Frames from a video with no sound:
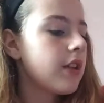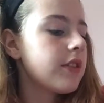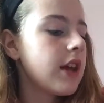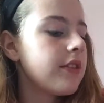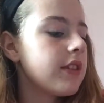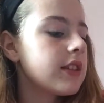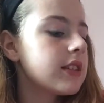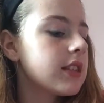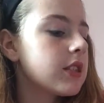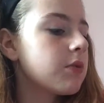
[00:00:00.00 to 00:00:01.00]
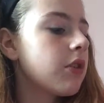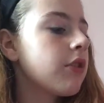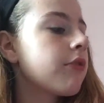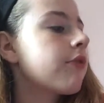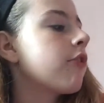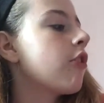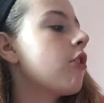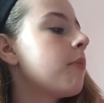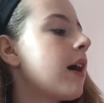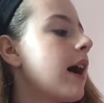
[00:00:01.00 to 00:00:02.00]
Then there's this one
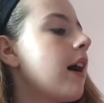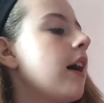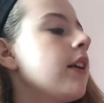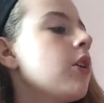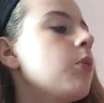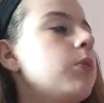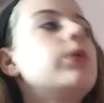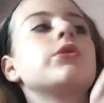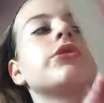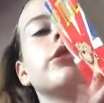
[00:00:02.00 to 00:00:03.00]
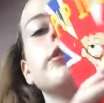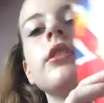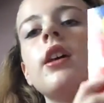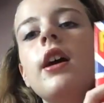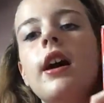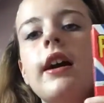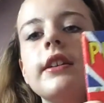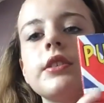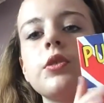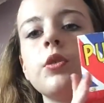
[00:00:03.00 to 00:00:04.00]
from Anne Woolson, and
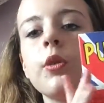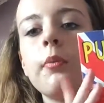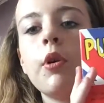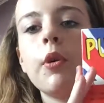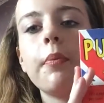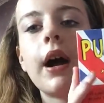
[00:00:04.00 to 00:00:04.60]
it's called Pup